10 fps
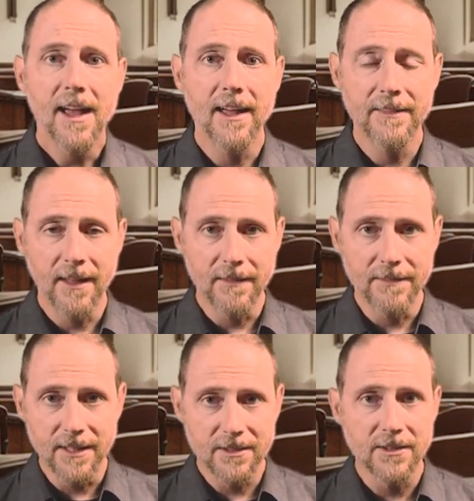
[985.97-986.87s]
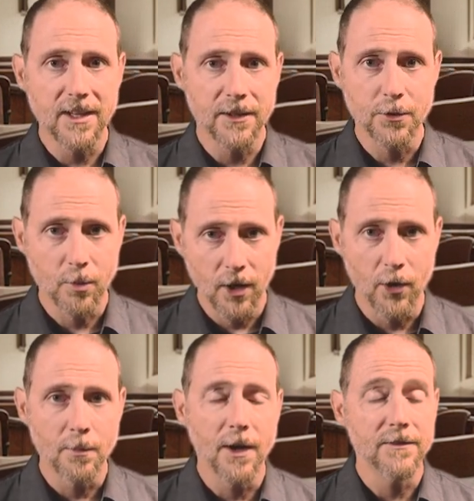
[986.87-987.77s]
and that this is in the
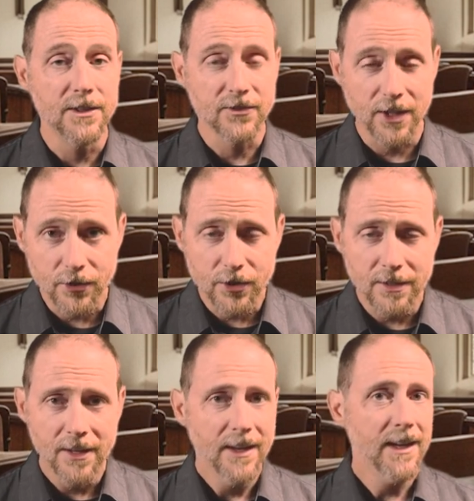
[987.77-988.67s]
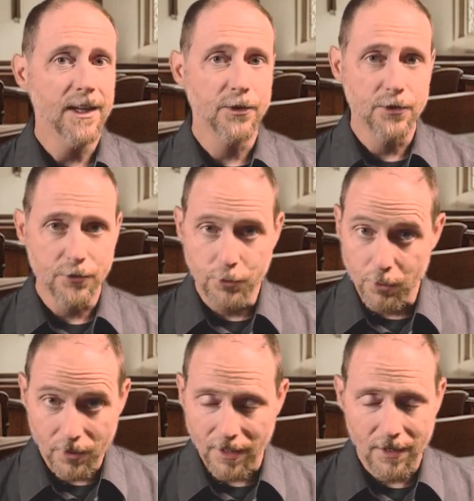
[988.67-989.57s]
realm of distinction, in
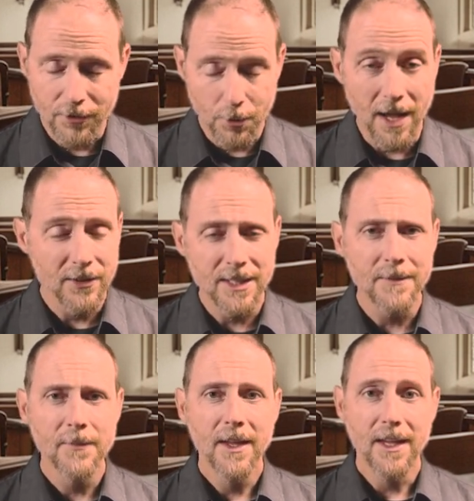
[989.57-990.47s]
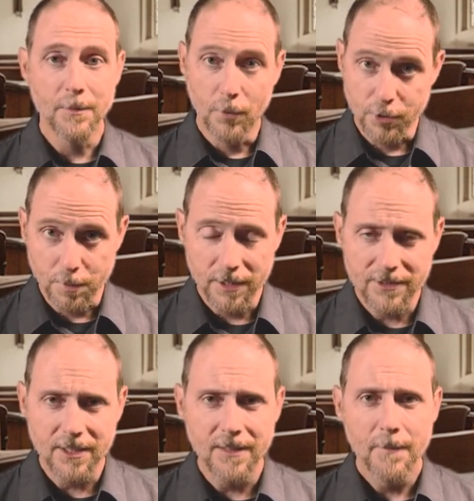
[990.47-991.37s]
du- uh, duality, in
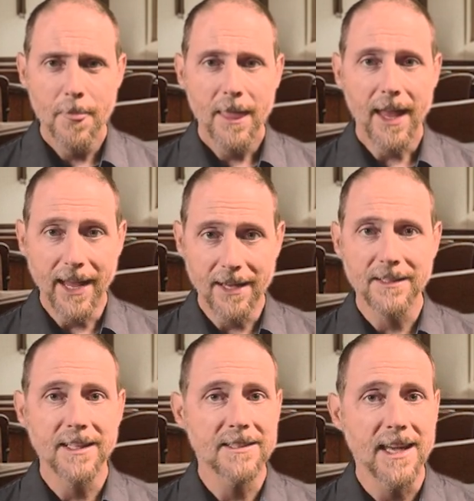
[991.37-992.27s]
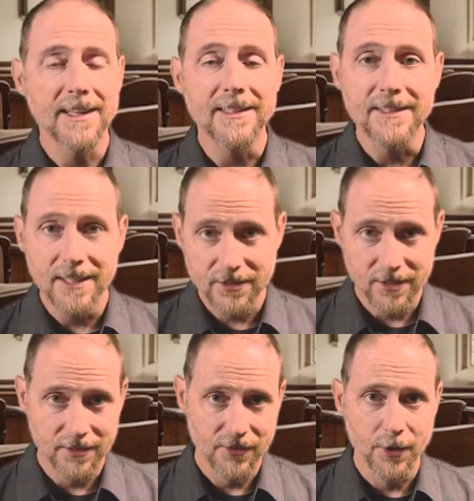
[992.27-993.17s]
multiplicity, and is at a
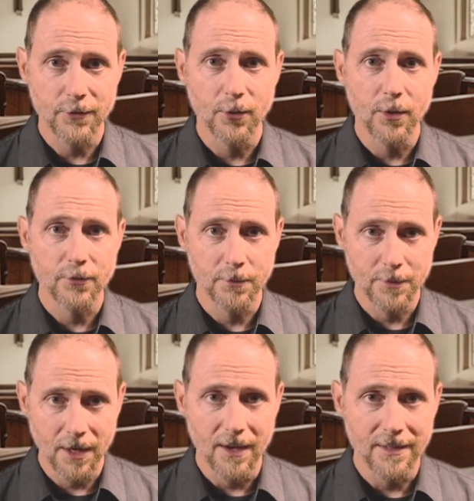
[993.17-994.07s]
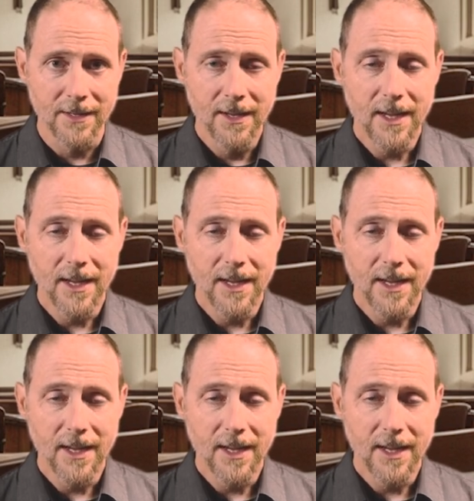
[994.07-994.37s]
distance, therefore, from God.